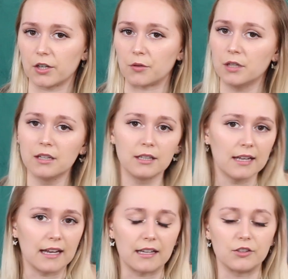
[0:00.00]
your own,
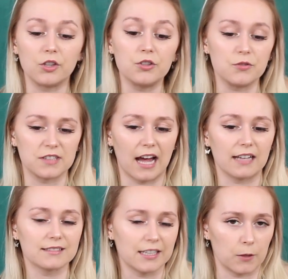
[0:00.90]
and you can use
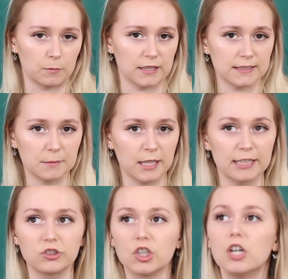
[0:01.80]
that to help raise the
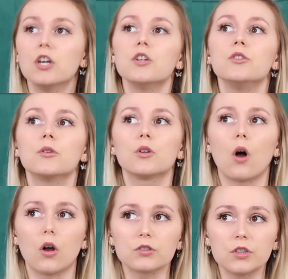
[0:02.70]
pH. You could
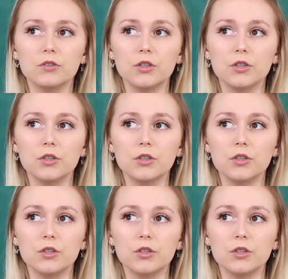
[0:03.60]
also